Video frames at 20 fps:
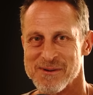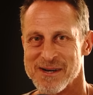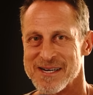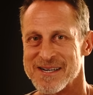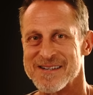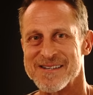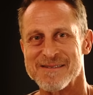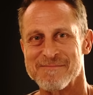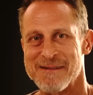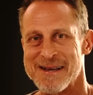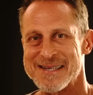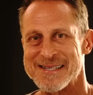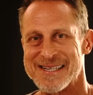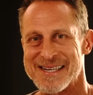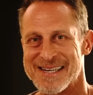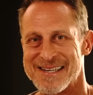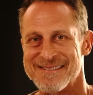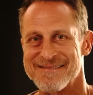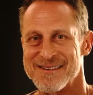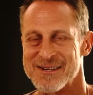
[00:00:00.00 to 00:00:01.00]
But it's
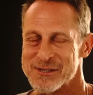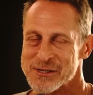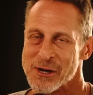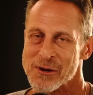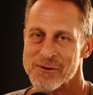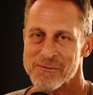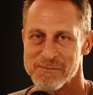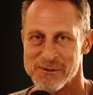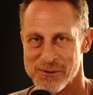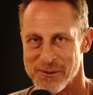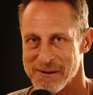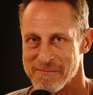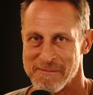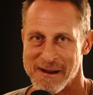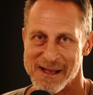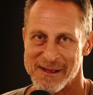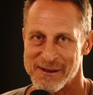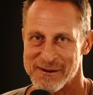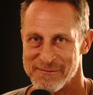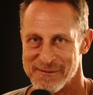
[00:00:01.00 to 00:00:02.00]
basically joke between
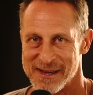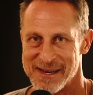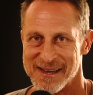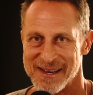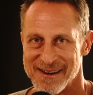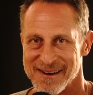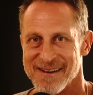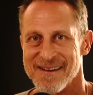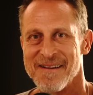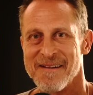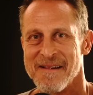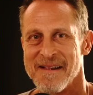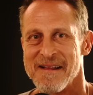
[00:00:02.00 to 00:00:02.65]
paleo and vegan,